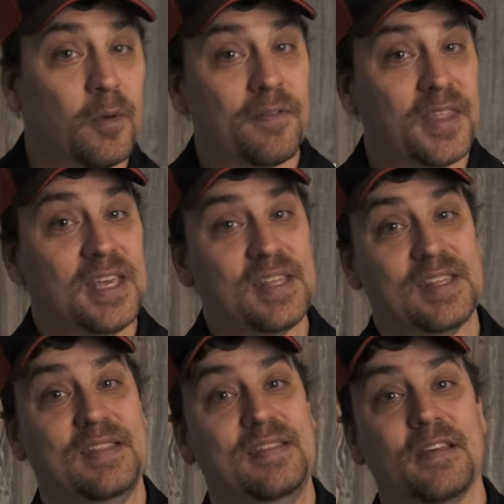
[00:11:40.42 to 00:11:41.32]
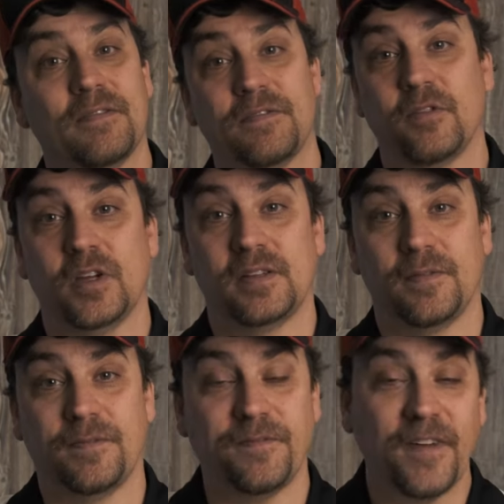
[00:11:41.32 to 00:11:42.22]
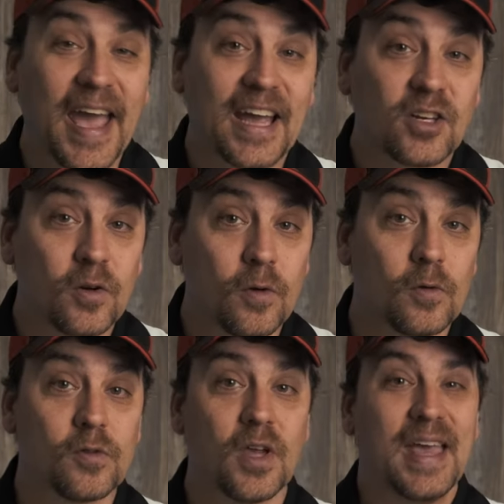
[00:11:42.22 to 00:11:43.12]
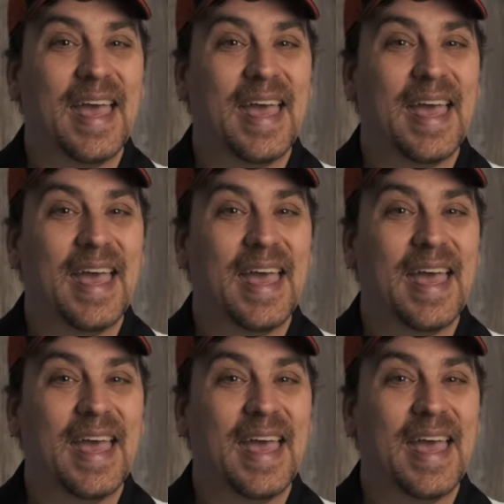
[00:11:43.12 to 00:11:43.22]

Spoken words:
of these different factors